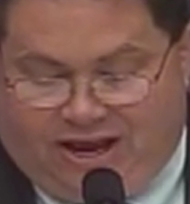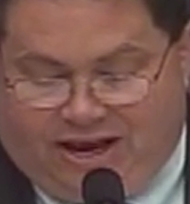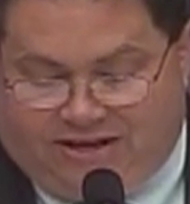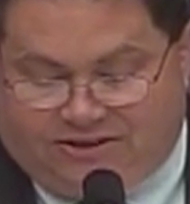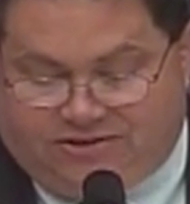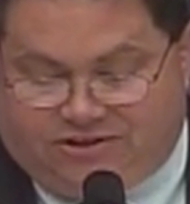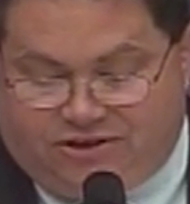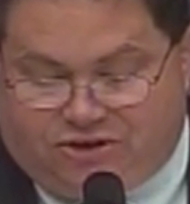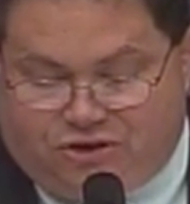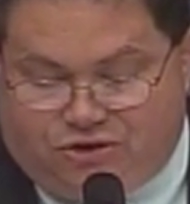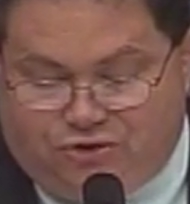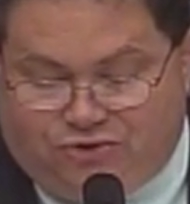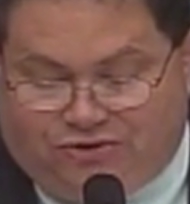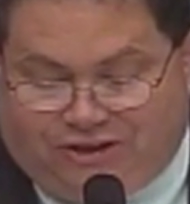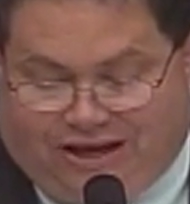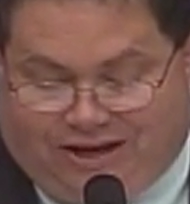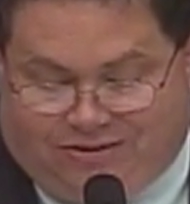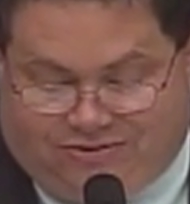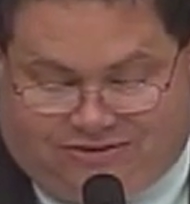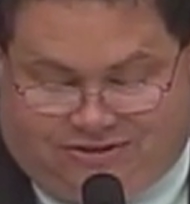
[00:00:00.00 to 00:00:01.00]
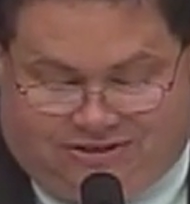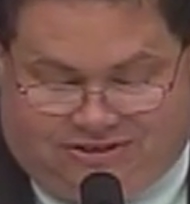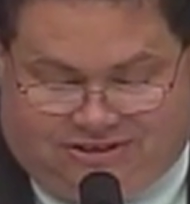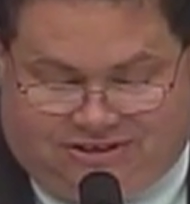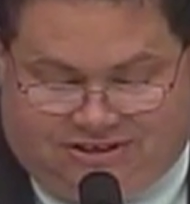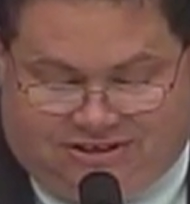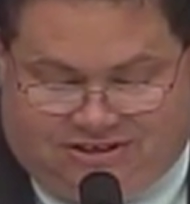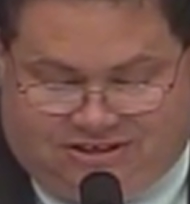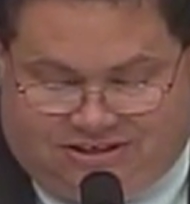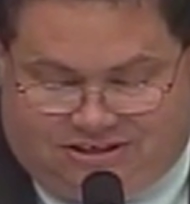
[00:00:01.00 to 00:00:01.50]
as the 2000
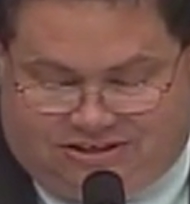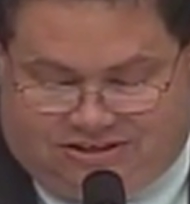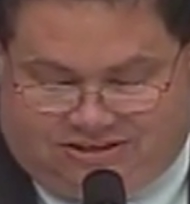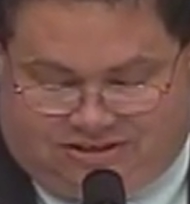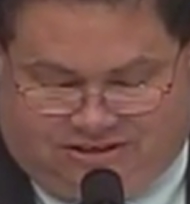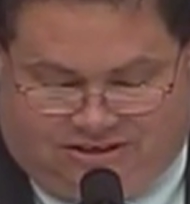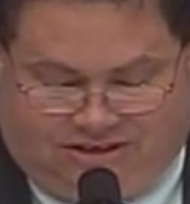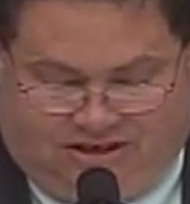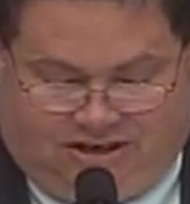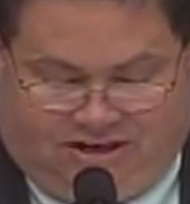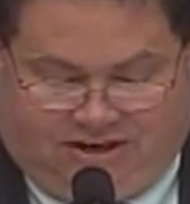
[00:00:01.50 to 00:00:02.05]
census.